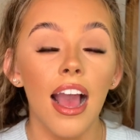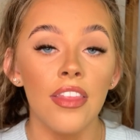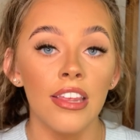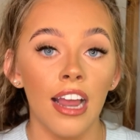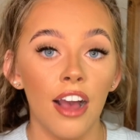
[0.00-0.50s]

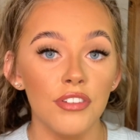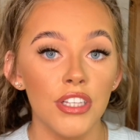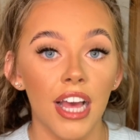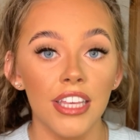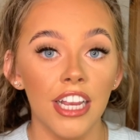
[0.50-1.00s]
And then after
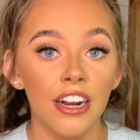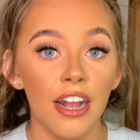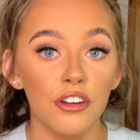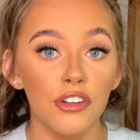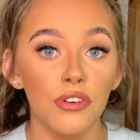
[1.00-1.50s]
that year,
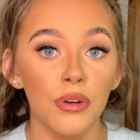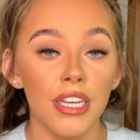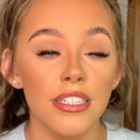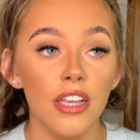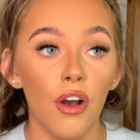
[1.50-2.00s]
I'm gonna
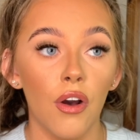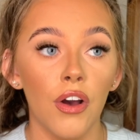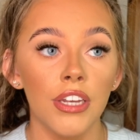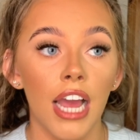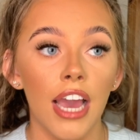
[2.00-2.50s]
focus
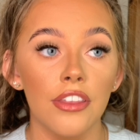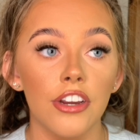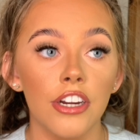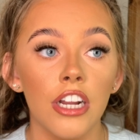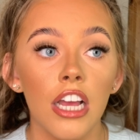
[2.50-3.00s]
on
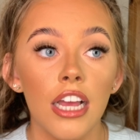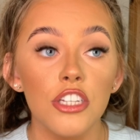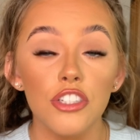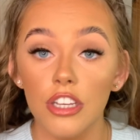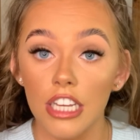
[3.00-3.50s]
either
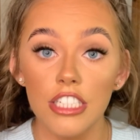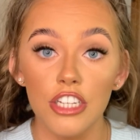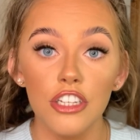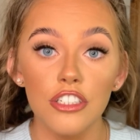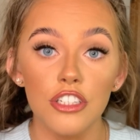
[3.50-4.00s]

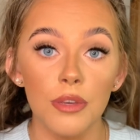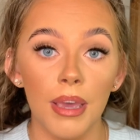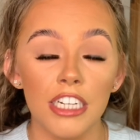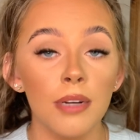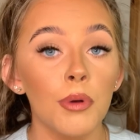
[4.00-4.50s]
continuing to do
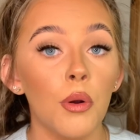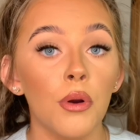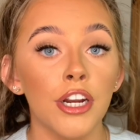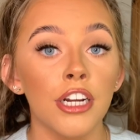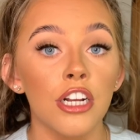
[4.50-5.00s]
makeup
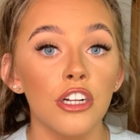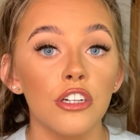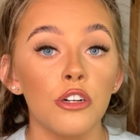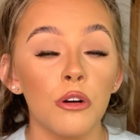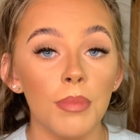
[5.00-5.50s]
or
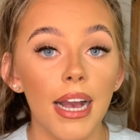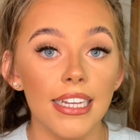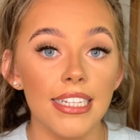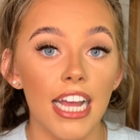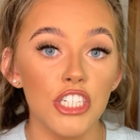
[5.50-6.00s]
going back
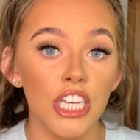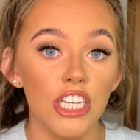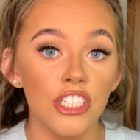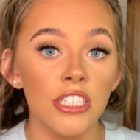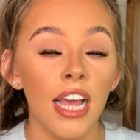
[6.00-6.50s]
into
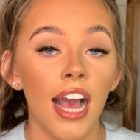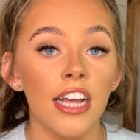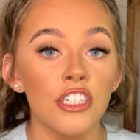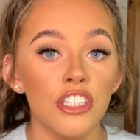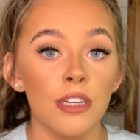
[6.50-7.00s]
education
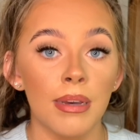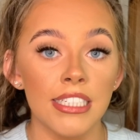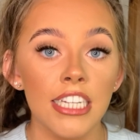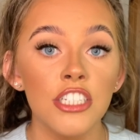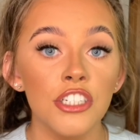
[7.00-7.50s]
and doing my
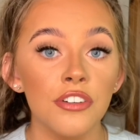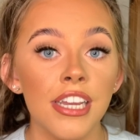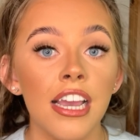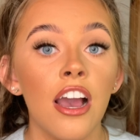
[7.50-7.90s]
teaching degree